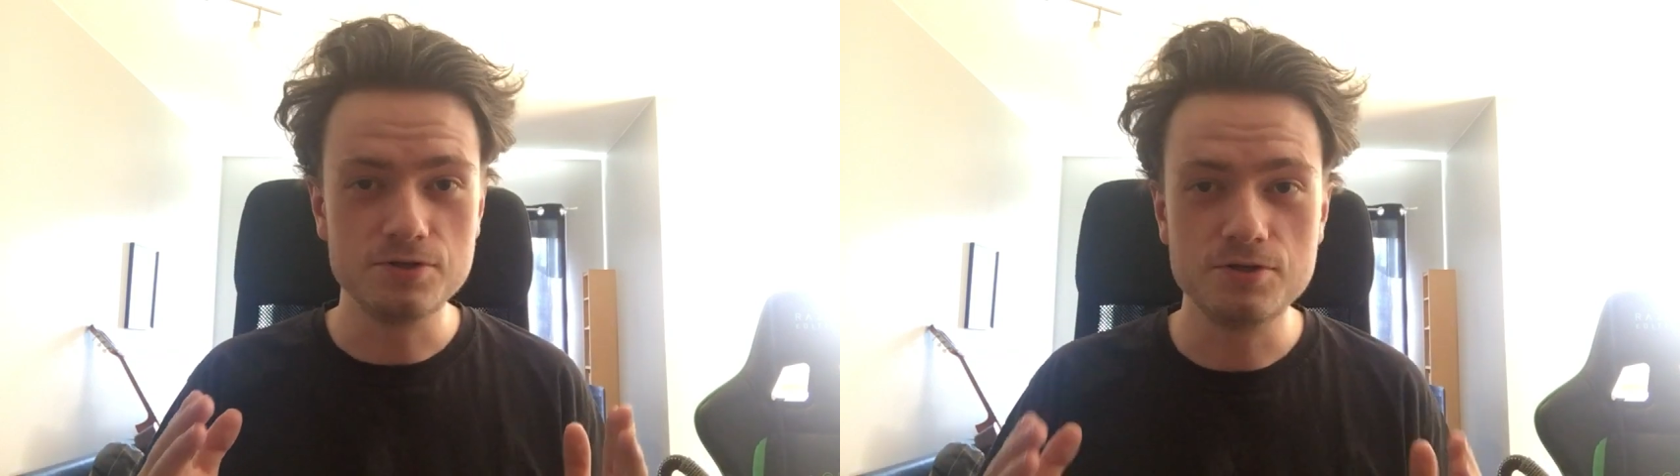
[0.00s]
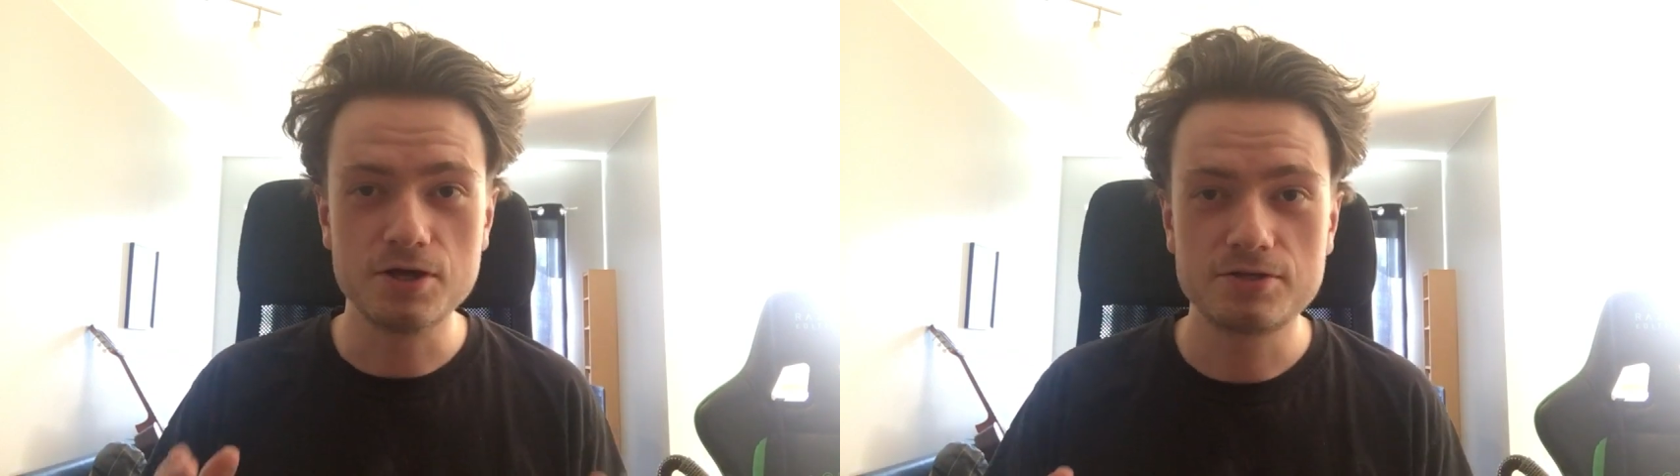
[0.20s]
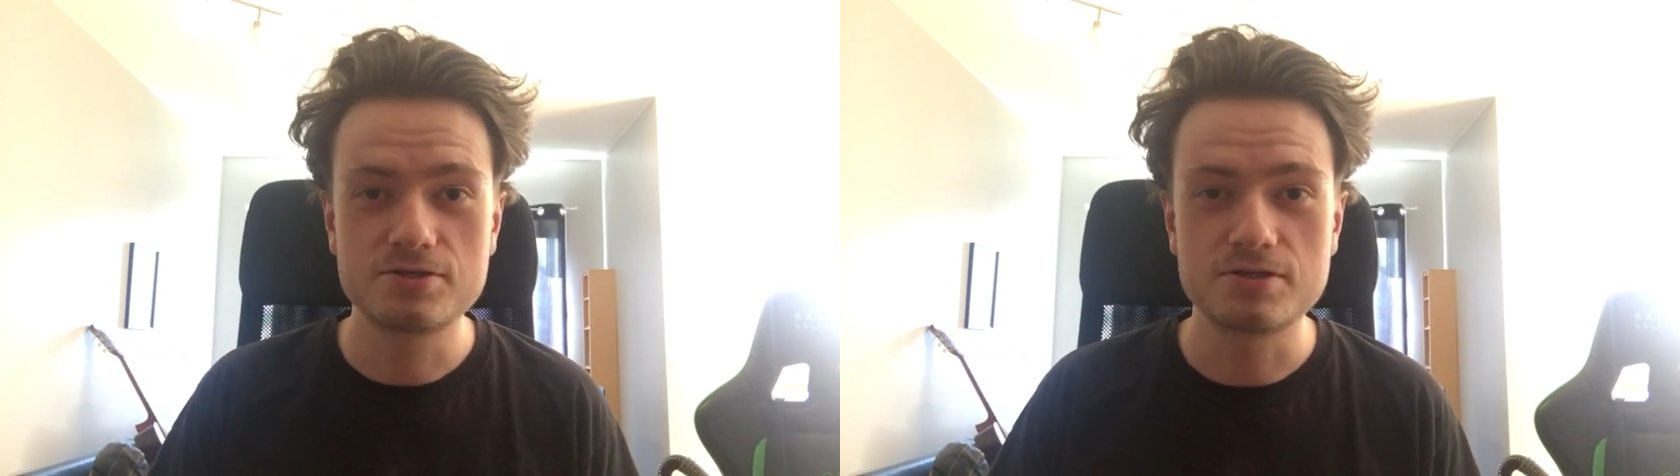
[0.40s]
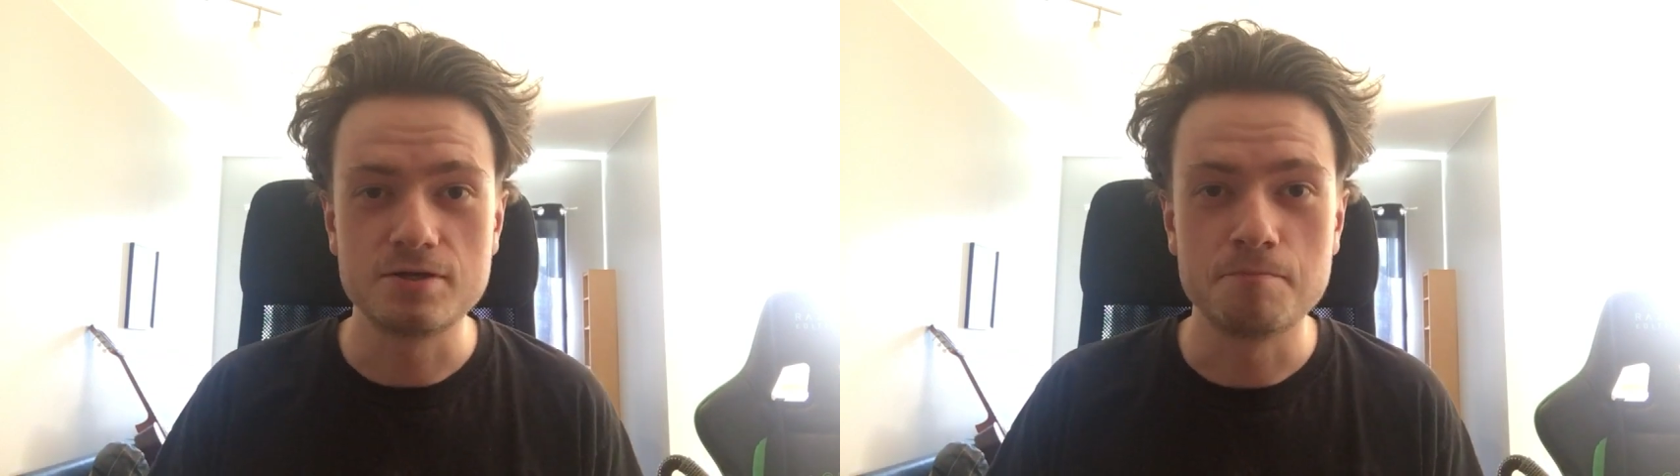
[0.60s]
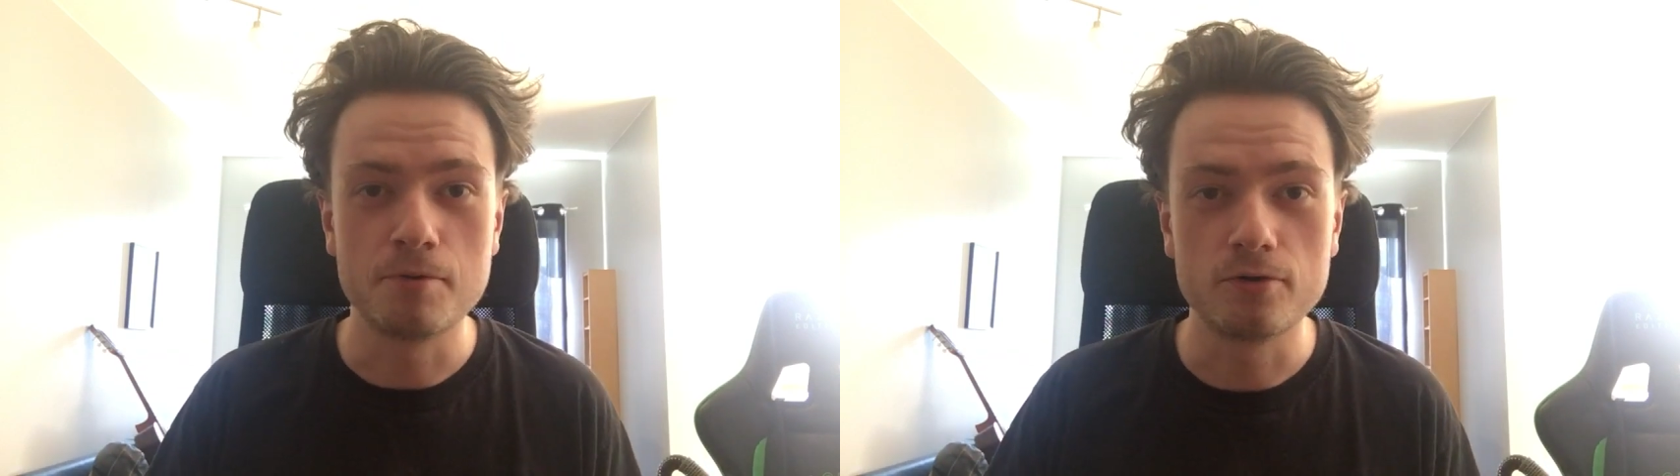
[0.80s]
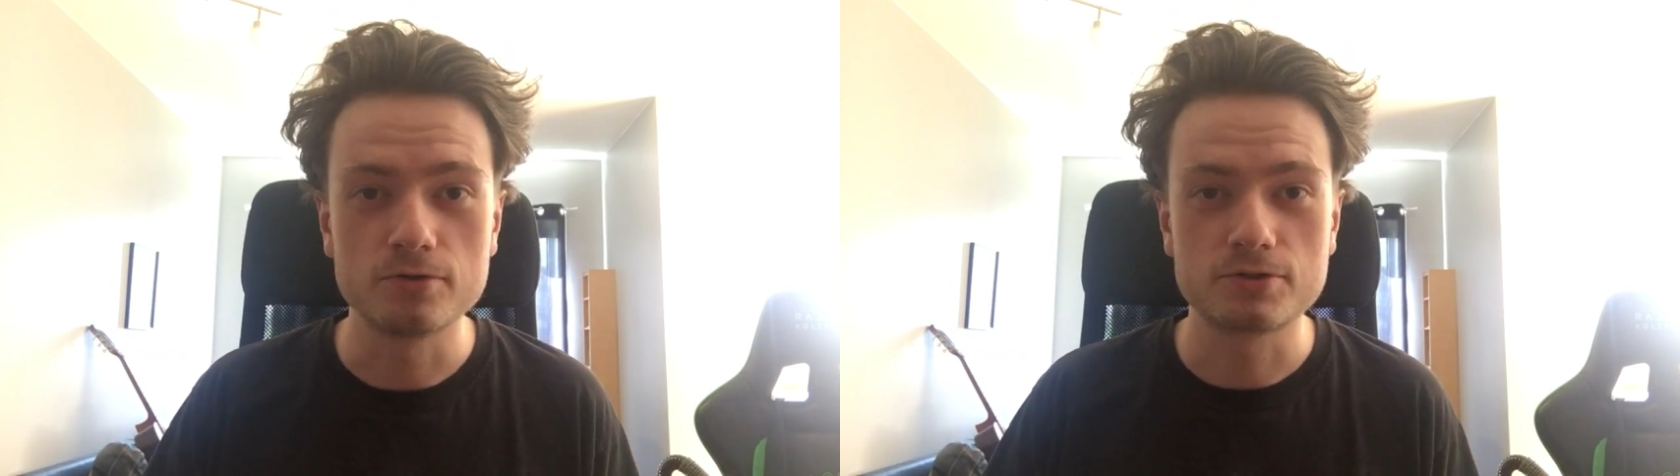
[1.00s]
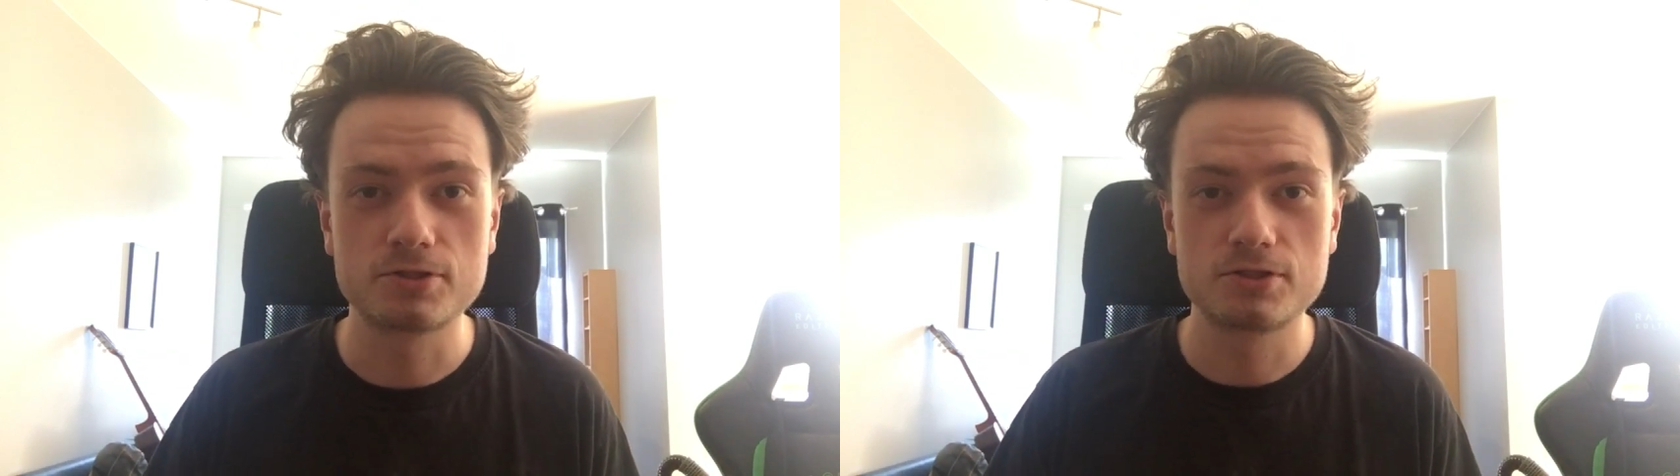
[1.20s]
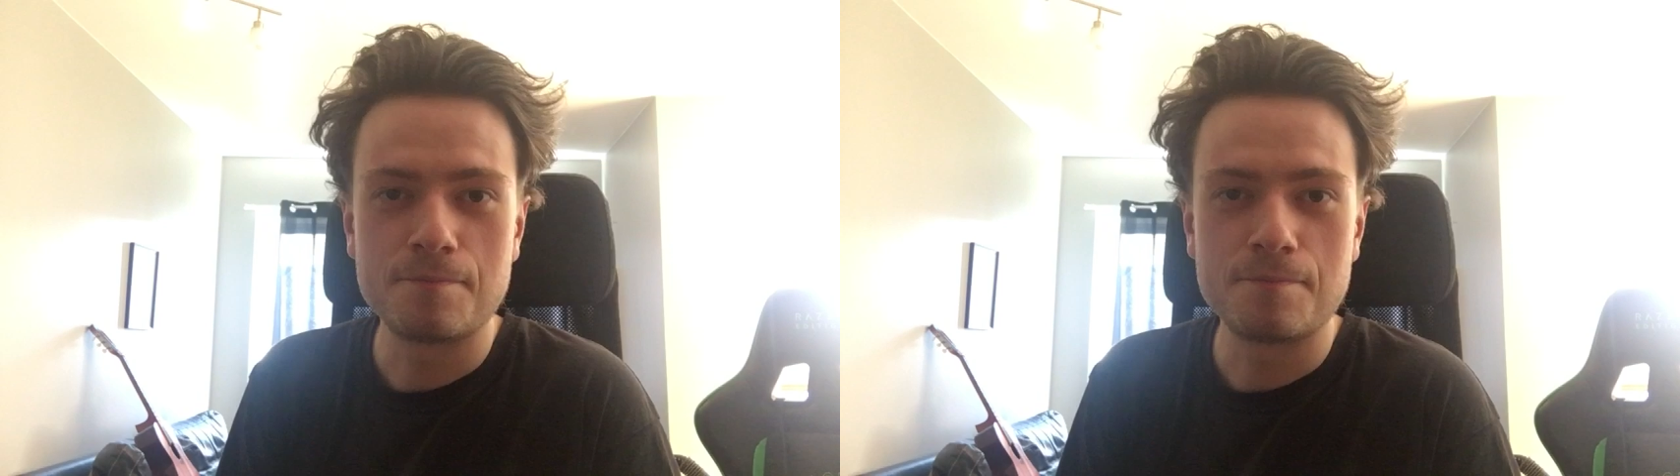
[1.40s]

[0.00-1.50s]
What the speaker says: nuts and bolts